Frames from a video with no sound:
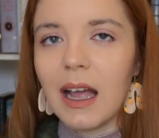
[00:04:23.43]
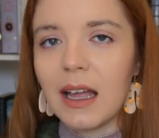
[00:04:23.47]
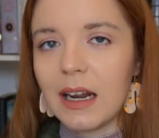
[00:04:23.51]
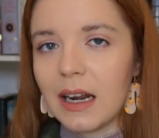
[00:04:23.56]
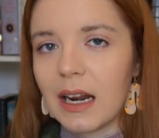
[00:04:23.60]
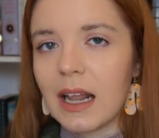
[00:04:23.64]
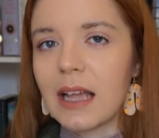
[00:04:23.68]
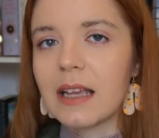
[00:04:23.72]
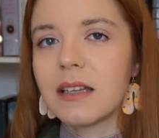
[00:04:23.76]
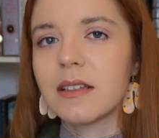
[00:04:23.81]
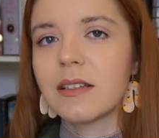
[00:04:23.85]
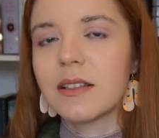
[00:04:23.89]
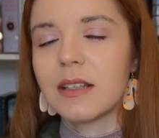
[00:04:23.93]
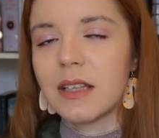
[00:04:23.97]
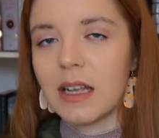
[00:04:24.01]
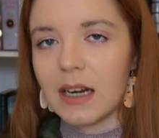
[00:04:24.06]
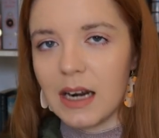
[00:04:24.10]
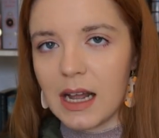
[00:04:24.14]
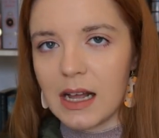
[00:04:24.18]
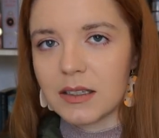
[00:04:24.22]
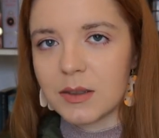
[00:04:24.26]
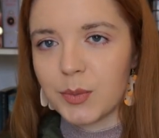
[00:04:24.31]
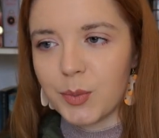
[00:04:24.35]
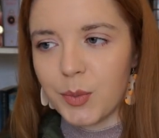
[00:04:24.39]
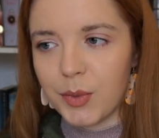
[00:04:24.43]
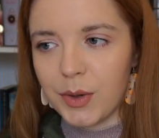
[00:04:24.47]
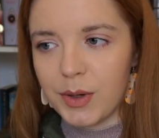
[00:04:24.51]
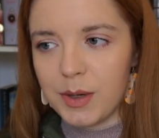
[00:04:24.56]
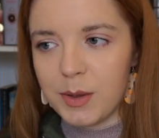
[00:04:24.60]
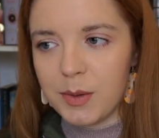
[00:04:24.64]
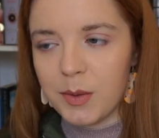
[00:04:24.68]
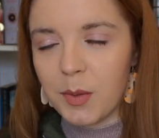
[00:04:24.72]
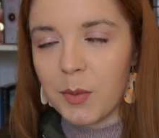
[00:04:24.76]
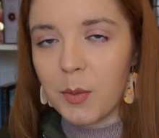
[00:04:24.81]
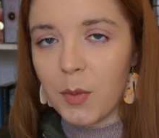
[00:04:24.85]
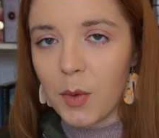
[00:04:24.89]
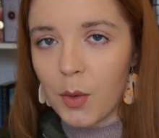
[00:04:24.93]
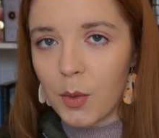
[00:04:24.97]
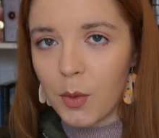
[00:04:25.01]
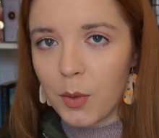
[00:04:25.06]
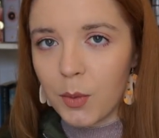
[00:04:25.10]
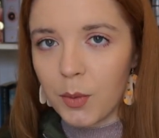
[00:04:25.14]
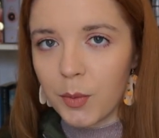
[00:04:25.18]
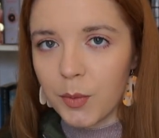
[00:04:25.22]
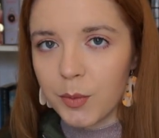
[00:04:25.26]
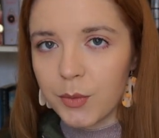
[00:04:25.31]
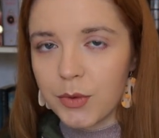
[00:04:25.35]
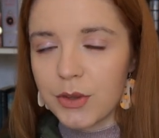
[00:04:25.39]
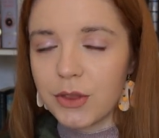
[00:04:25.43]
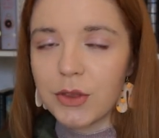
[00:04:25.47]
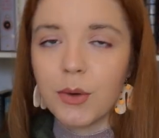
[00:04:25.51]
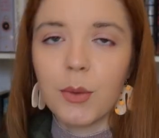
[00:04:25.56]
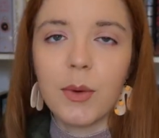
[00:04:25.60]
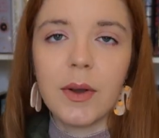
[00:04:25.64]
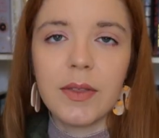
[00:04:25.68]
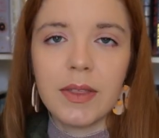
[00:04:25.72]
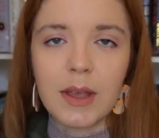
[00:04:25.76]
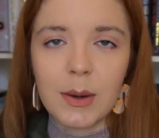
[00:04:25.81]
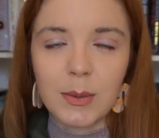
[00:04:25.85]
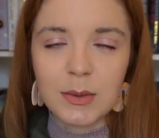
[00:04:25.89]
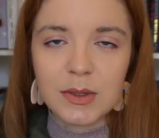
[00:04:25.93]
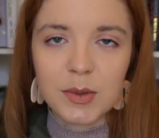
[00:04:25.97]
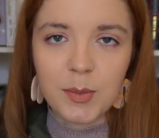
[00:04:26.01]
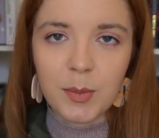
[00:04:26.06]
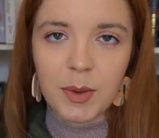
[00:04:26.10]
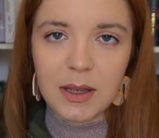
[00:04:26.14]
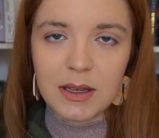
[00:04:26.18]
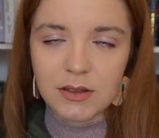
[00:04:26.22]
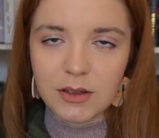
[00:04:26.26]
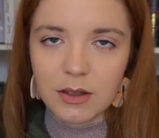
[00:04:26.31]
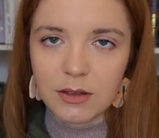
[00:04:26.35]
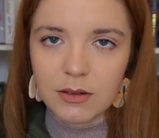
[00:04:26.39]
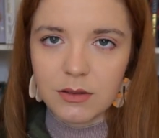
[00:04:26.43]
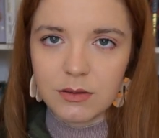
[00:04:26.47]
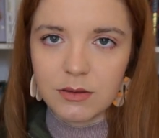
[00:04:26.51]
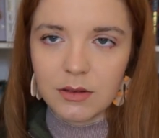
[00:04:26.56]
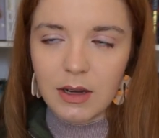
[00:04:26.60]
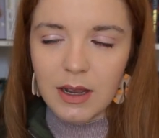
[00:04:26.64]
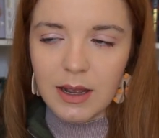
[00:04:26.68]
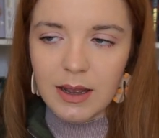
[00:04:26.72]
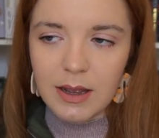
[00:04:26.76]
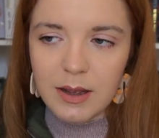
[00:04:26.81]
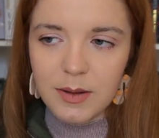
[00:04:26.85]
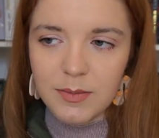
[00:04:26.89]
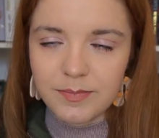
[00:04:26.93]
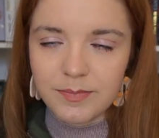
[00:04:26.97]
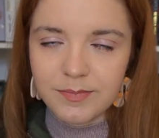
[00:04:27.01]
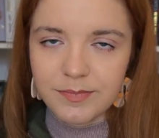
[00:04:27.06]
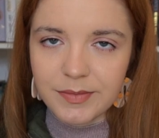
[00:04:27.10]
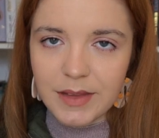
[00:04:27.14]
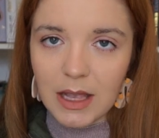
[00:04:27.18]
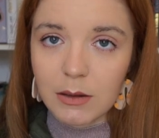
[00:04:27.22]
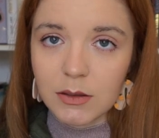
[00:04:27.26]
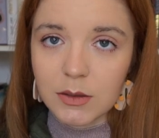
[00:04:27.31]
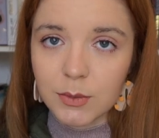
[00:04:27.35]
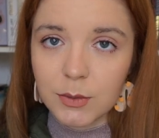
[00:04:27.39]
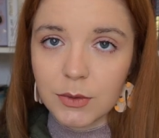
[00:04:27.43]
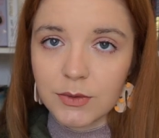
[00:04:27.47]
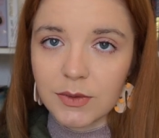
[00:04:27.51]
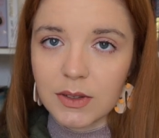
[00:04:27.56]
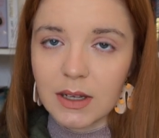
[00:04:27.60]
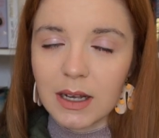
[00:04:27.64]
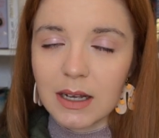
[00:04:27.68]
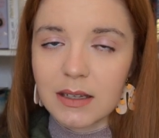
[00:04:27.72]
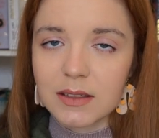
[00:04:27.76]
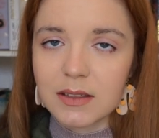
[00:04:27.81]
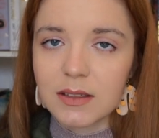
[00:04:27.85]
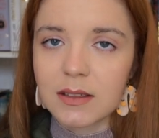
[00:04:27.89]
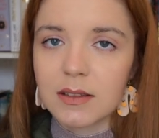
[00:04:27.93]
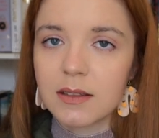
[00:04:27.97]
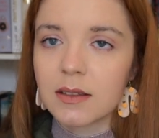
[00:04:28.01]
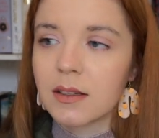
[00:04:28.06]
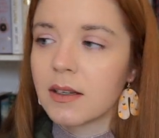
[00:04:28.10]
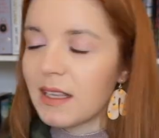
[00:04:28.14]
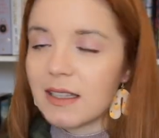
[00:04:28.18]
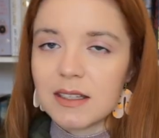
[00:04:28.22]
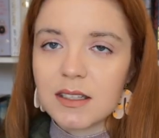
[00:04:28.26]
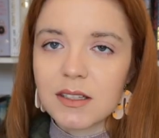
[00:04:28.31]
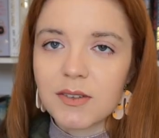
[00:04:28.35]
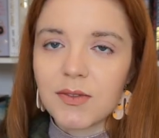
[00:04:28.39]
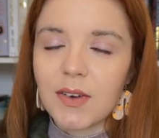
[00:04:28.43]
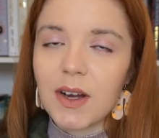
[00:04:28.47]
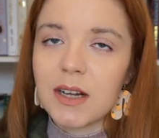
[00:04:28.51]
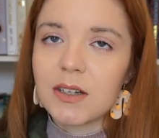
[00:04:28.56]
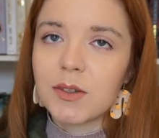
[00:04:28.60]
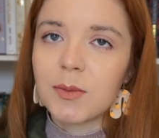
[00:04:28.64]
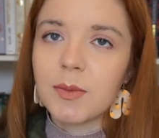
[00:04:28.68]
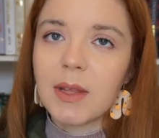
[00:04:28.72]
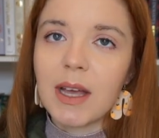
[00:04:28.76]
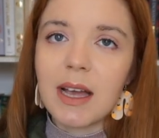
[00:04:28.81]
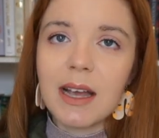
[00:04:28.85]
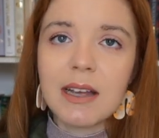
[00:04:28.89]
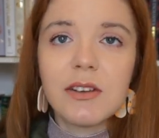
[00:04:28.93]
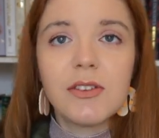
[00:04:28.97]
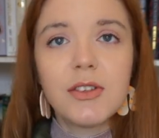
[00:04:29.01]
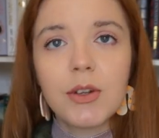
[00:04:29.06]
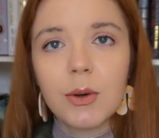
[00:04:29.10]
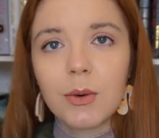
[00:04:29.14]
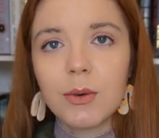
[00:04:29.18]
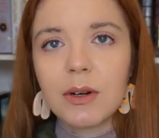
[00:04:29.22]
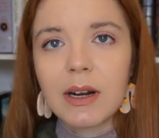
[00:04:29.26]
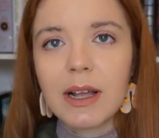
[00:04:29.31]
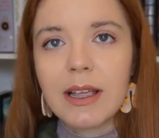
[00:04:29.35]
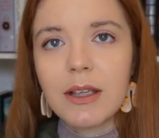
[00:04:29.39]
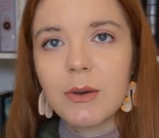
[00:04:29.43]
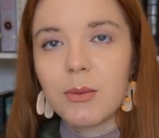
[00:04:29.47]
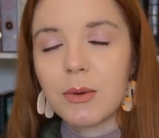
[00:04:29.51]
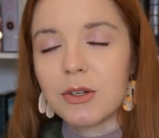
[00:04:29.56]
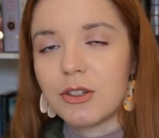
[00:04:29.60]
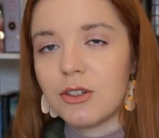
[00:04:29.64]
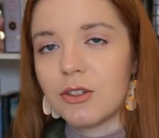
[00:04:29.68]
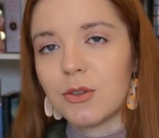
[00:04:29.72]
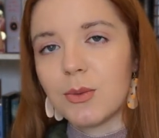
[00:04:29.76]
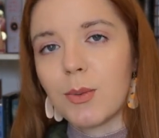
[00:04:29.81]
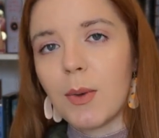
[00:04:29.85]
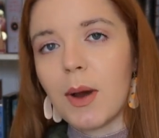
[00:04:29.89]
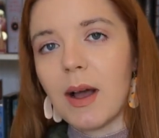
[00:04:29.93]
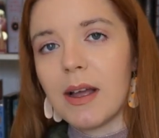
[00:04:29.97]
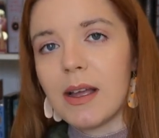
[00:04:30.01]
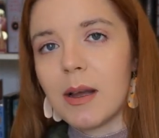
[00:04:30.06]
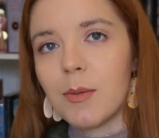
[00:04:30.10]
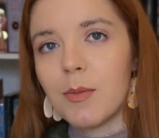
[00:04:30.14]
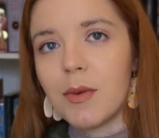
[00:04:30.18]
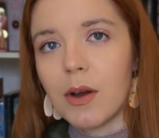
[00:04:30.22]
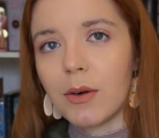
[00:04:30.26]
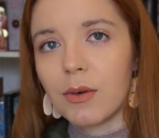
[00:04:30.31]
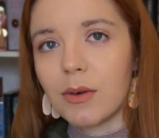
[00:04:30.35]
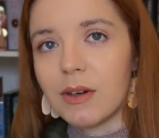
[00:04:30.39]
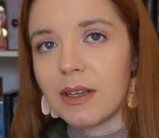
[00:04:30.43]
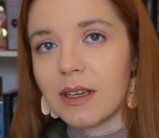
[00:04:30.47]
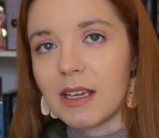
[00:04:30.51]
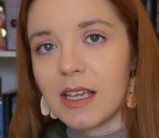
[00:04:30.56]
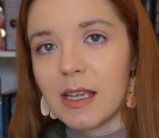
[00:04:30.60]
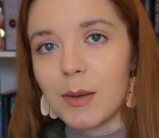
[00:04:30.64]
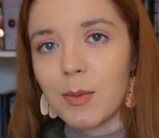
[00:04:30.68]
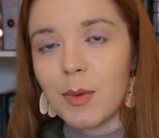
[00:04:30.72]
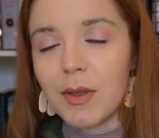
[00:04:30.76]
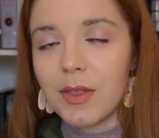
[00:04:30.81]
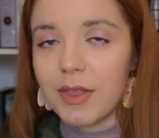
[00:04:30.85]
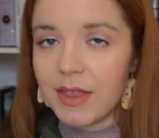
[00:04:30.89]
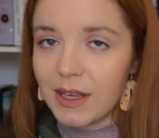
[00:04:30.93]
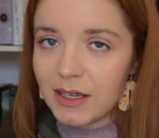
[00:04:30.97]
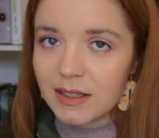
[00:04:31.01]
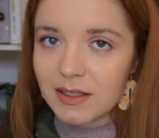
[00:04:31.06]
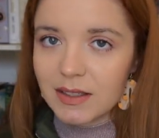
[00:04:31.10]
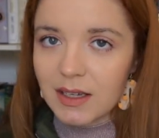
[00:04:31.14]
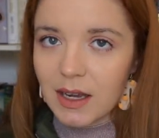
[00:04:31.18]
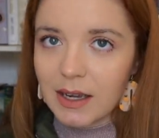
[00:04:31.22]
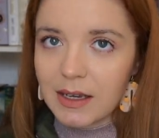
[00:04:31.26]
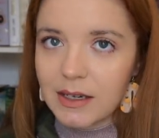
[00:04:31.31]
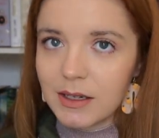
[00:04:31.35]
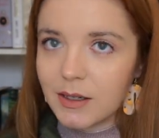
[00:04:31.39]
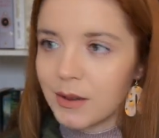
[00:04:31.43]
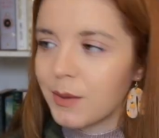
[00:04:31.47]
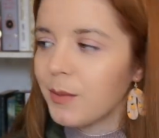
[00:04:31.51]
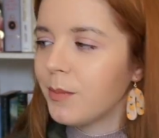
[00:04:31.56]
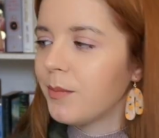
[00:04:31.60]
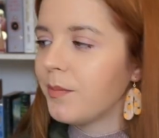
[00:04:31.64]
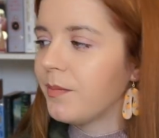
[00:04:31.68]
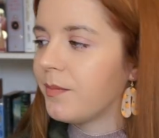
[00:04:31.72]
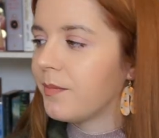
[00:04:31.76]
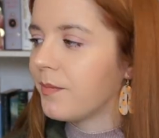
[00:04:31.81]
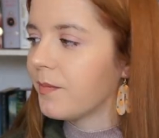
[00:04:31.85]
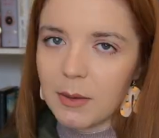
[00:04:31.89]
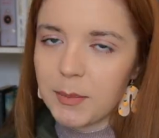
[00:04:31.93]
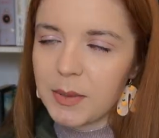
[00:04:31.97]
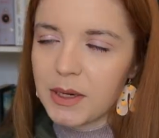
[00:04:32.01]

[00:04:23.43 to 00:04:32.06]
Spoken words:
I liked the last print more, with the one that was based on Howl's Moving Castle. This is a fandom that I don't like, which is why I'm not going to keep this item.